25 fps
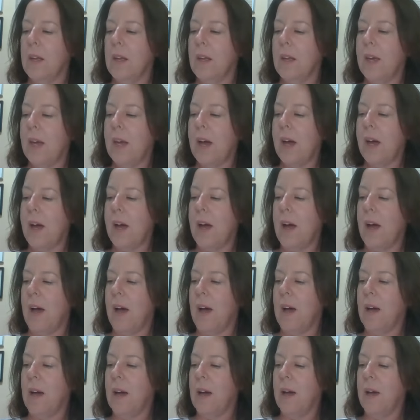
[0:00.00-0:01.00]

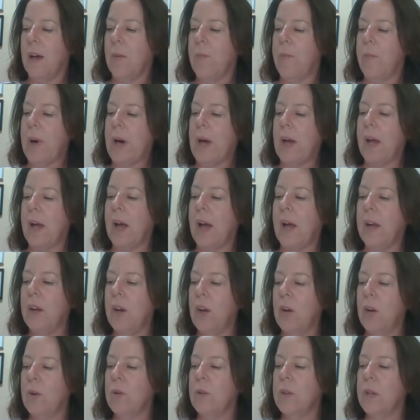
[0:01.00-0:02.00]
yeah, but I
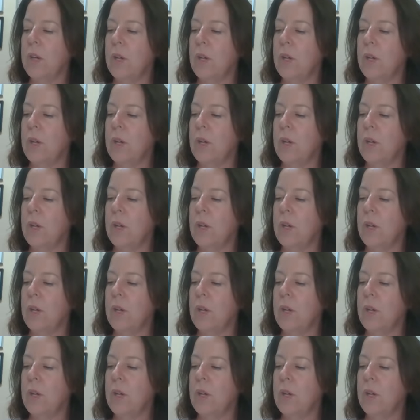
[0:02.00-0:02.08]
know